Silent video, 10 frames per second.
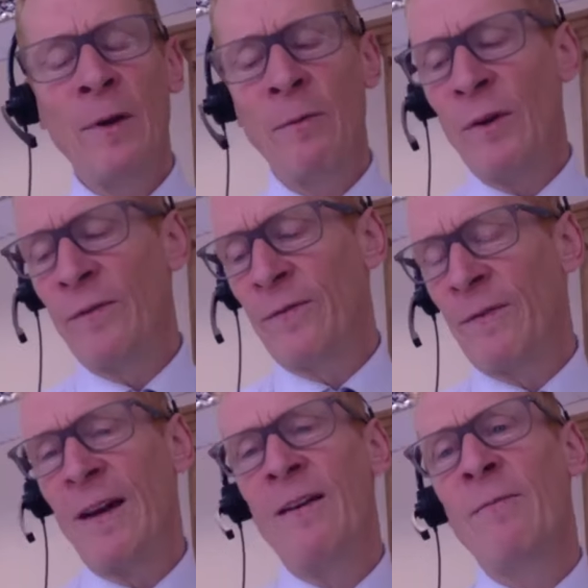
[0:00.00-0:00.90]

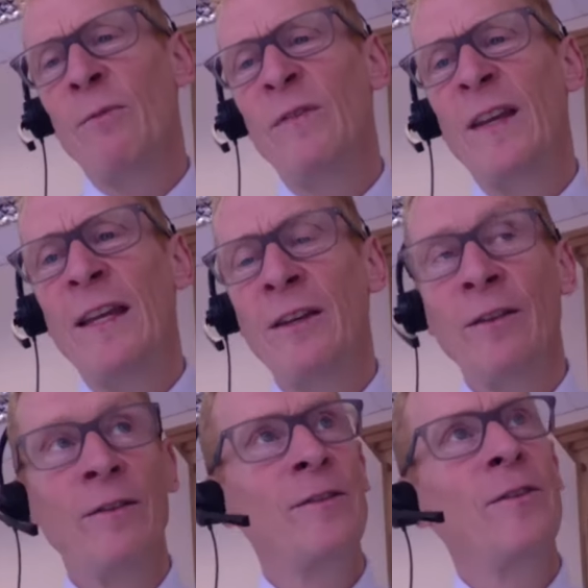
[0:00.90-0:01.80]
We've
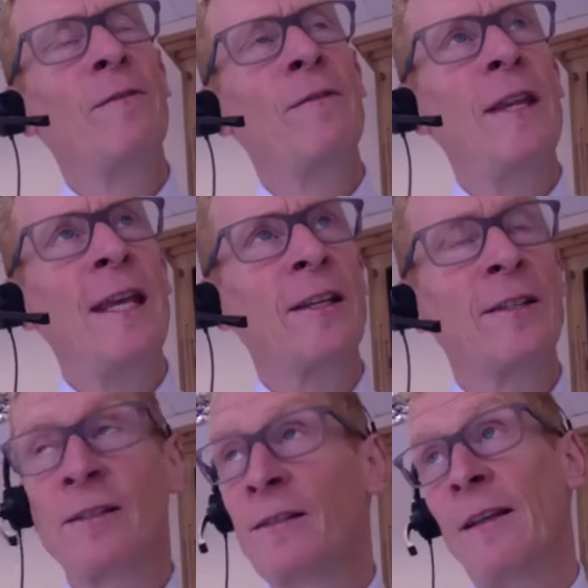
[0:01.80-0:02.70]
taken sort of
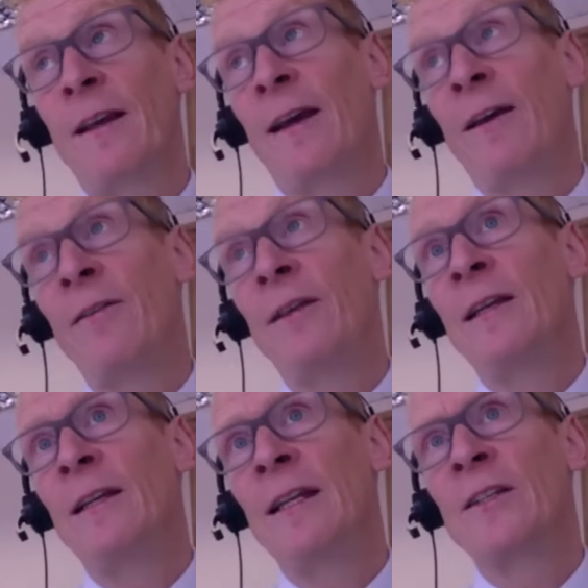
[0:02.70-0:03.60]
Nick's
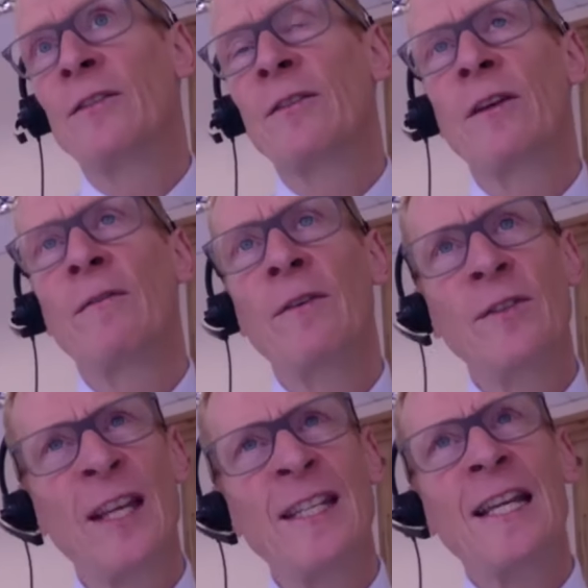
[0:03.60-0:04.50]
kind of a
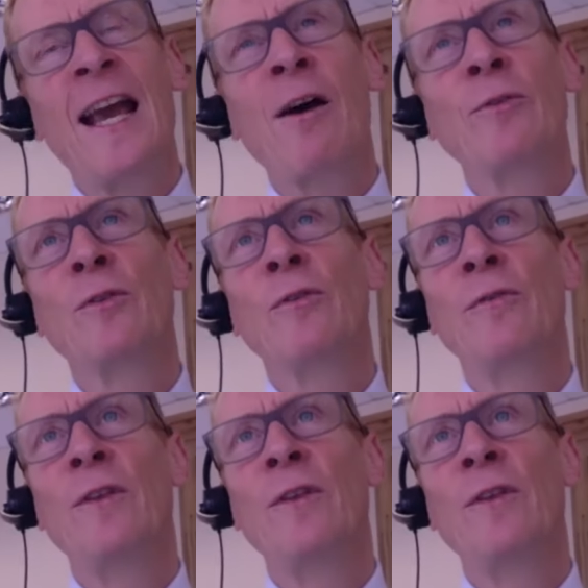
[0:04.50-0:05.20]
setting out of